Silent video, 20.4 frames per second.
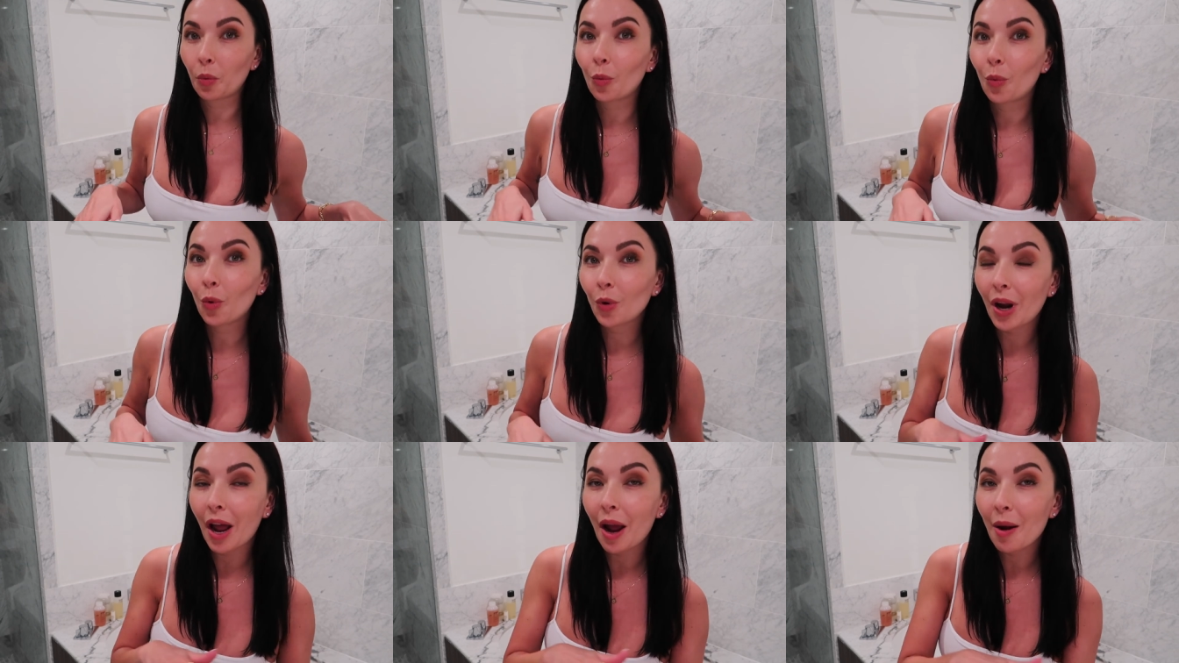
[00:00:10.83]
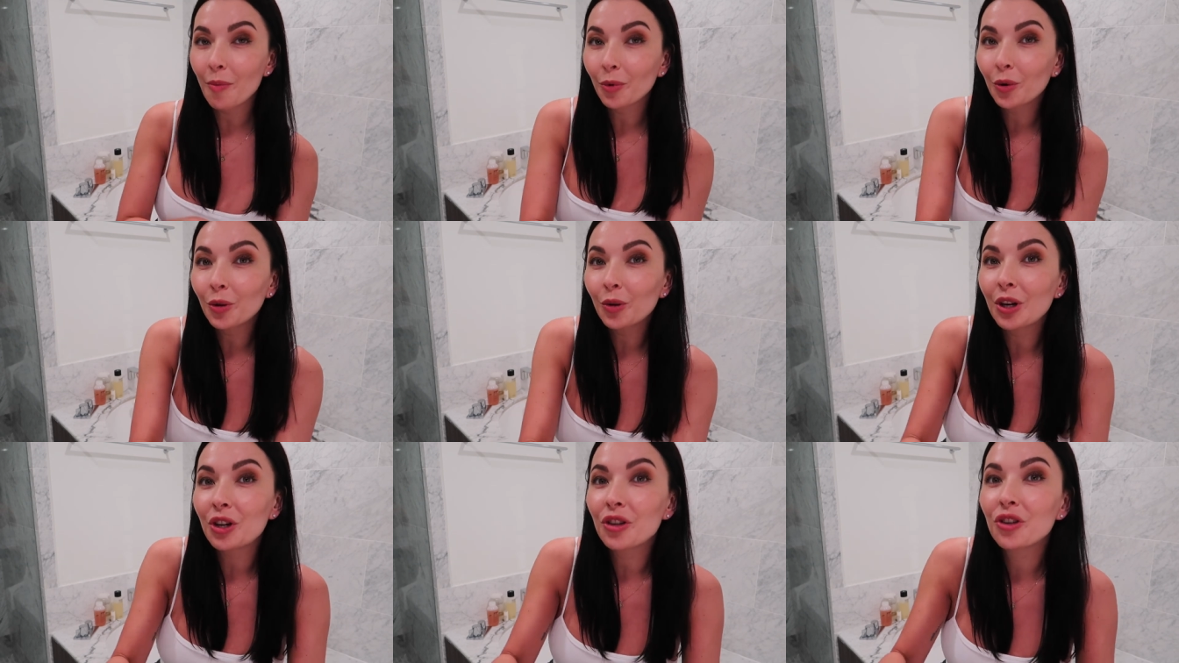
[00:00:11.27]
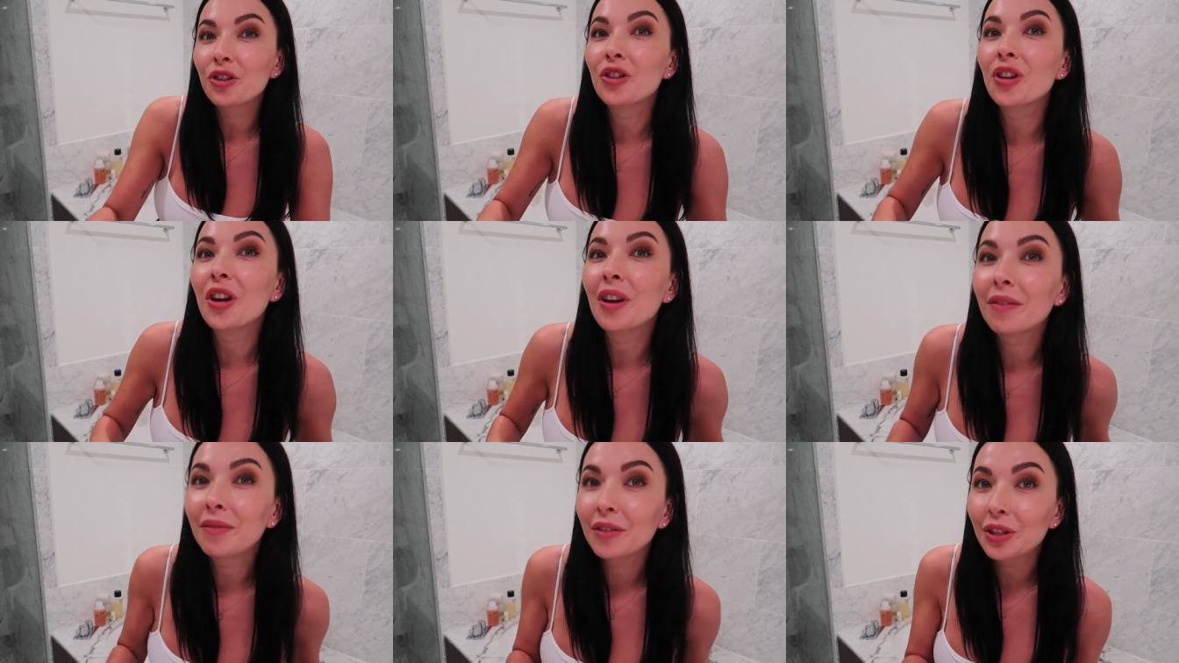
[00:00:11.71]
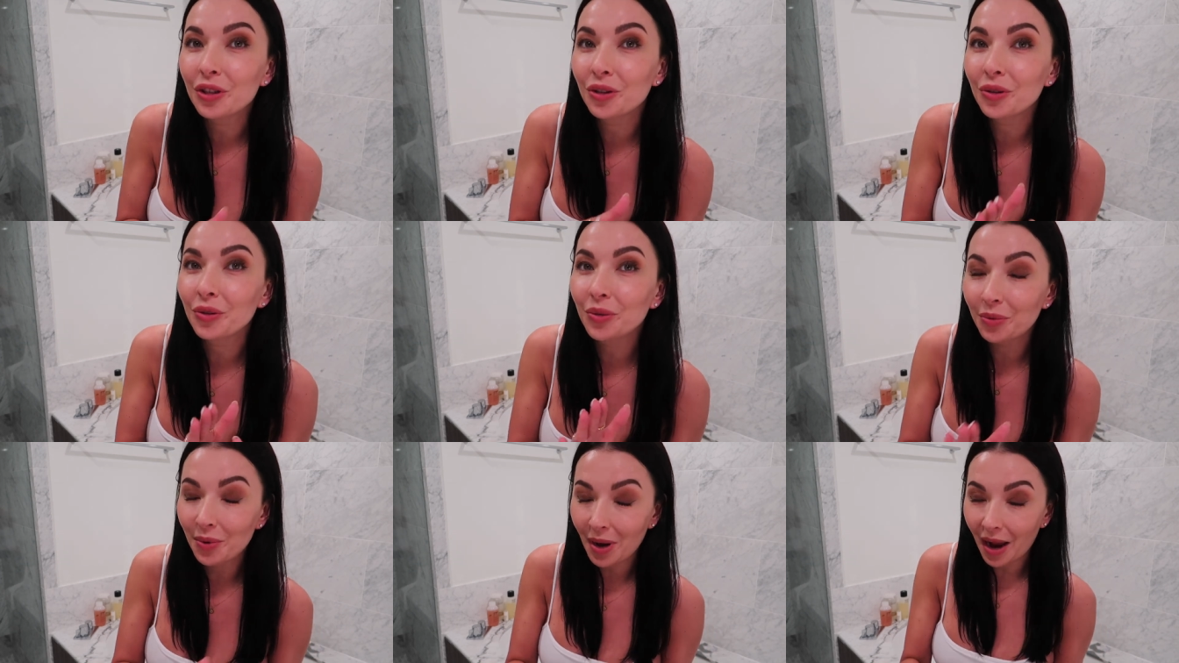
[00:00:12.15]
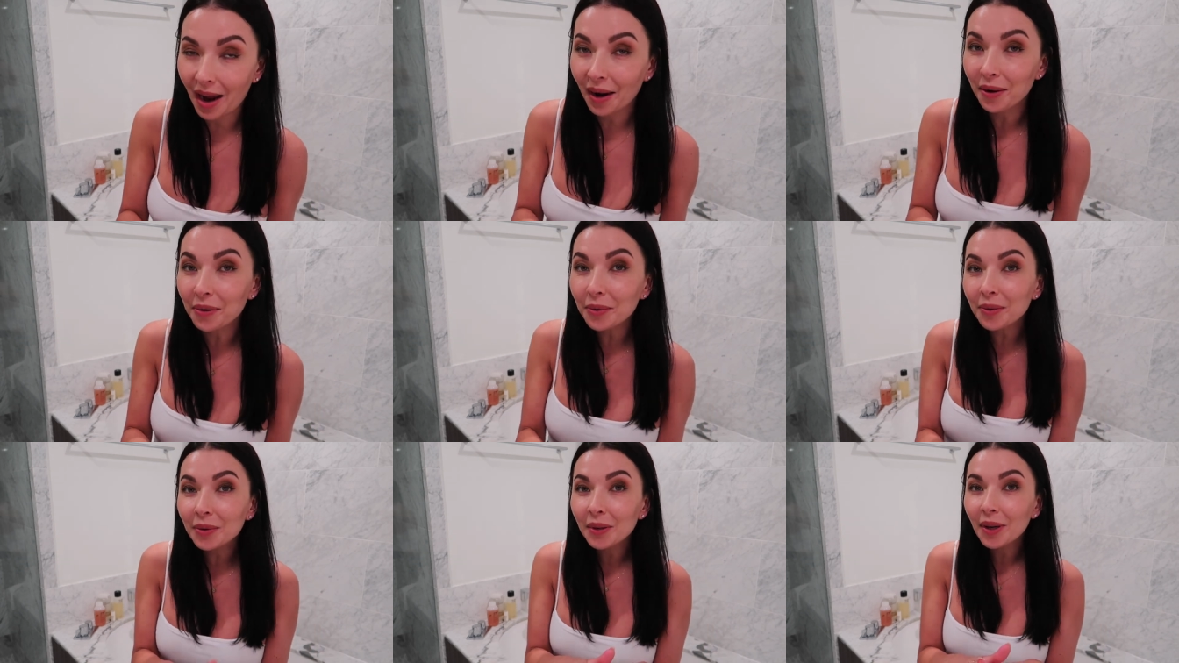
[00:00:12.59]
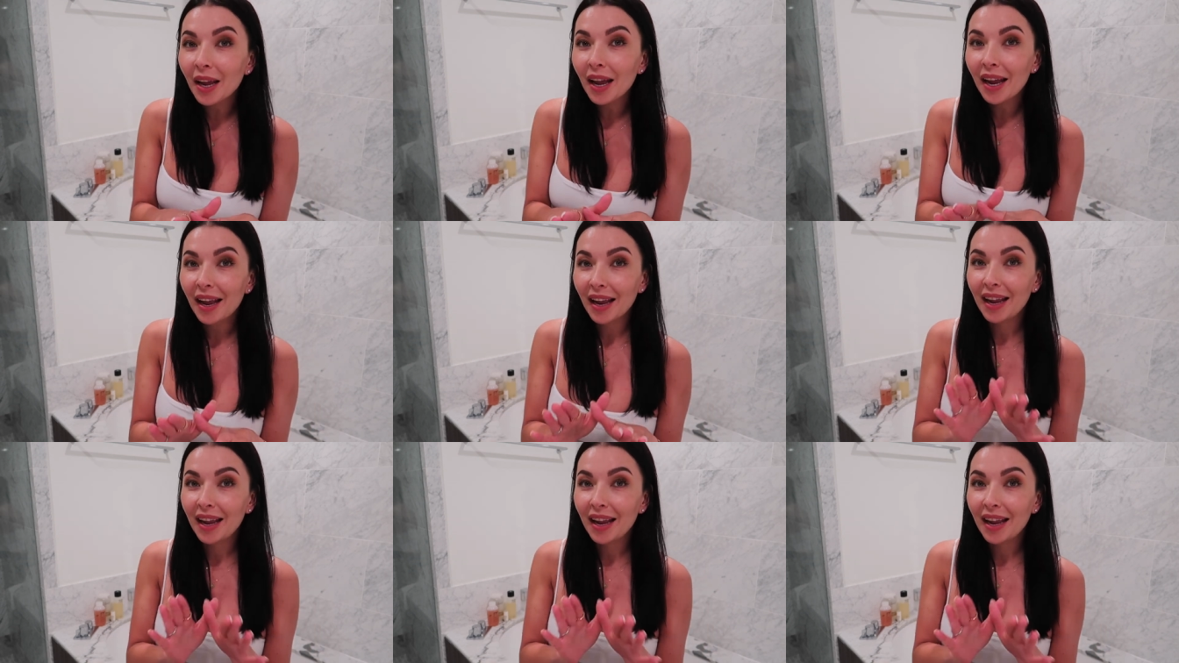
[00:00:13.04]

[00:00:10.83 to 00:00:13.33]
what I'm gonna share with you now